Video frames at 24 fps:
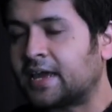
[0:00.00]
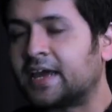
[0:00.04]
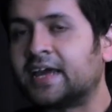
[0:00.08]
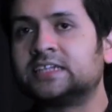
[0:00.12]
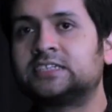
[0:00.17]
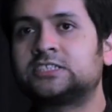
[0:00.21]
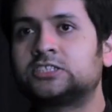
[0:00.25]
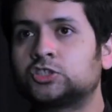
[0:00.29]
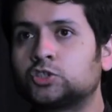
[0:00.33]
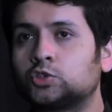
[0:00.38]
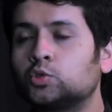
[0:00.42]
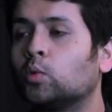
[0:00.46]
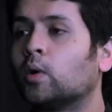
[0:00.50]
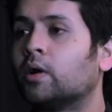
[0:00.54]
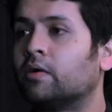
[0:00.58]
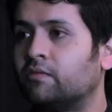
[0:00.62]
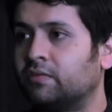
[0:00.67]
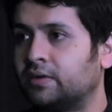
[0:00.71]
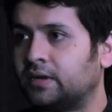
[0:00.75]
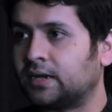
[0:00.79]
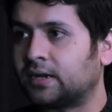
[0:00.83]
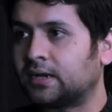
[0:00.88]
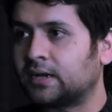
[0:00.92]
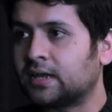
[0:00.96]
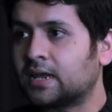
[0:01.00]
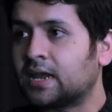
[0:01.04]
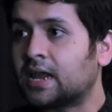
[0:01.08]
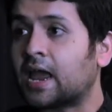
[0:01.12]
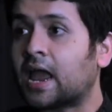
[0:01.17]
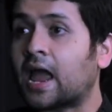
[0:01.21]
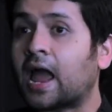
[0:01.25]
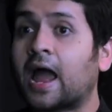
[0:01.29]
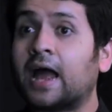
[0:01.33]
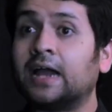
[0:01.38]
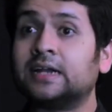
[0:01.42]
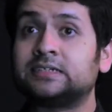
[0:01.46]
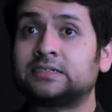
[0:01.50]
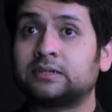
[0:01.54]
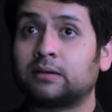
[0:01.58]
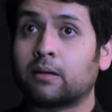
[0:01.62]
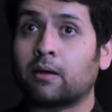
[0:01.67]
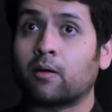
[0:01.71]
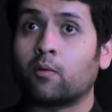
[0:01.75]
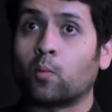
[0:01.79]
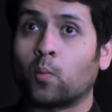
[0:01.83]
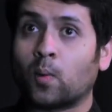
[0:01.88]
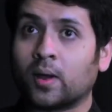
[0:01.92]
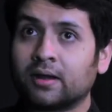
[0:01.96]
It's too evident. And
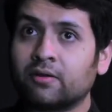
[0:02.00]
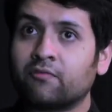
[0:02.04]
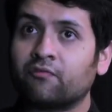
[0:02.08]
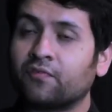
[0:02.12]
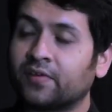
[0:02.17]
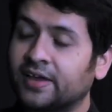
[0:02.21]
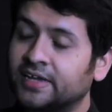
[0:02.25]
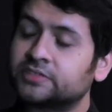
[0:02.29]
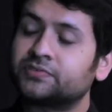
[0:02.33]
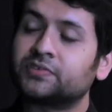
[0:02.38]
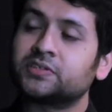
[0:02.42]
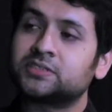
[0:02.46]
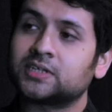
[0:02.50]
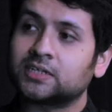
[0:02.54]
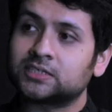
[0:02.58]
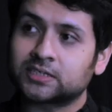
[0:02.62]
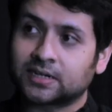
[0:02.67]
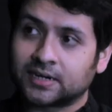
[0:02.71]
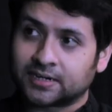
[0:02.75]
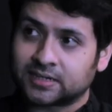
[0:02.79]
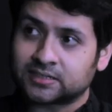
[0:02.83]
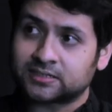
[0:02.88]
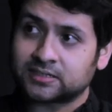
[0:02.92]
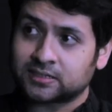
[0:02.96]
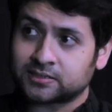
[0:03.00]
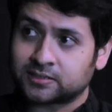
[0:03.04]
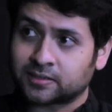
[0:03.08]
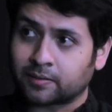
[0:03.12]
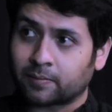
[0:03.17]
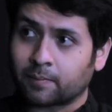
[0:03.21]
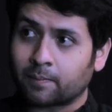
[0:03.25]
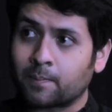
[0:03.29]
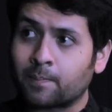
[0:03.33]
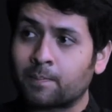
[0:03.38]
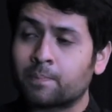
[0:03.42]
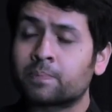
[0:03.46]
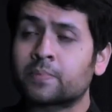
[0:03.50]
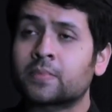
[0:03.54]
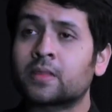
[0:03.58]
when faced with such criticism,